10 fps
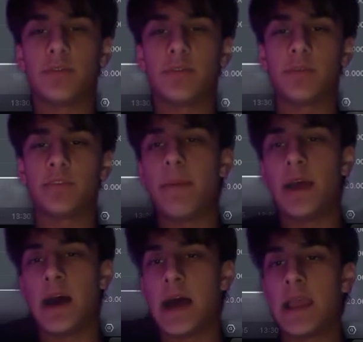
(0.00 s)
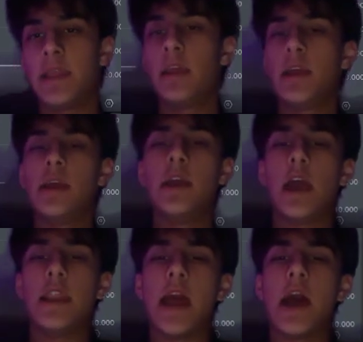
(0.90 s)
this 5-minute high,
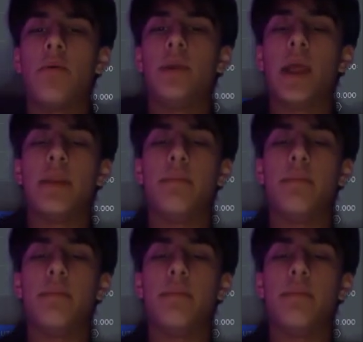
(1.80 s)
and now we're at